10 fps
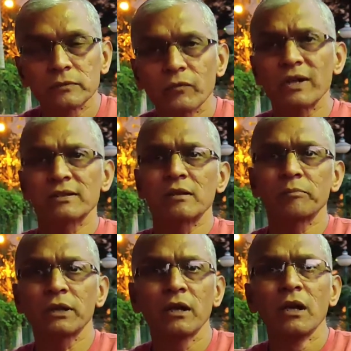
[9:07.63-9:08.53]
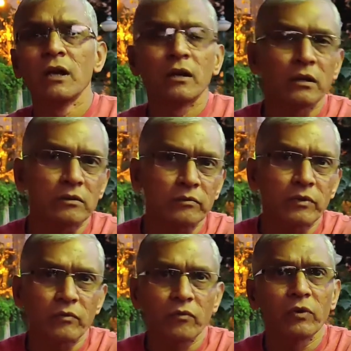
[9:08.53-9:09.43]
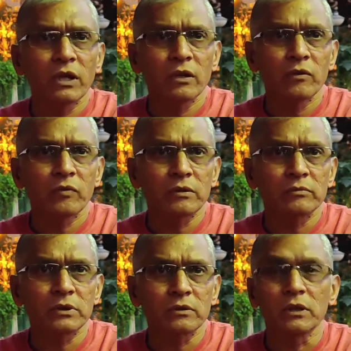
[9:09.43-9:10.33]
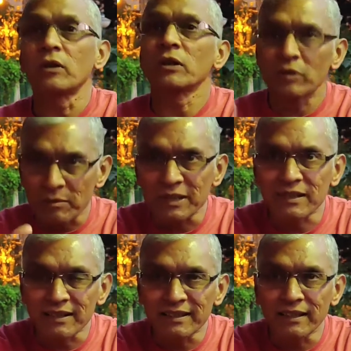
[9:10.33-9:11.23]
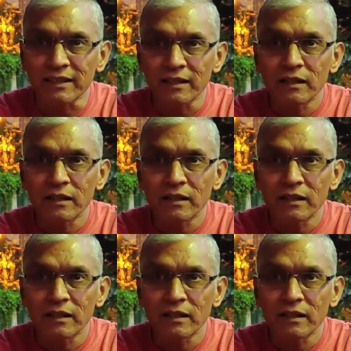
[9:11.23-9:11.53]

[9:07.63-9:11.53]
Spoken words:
For example, where are you from? Southern. Oh, you are Madrasi.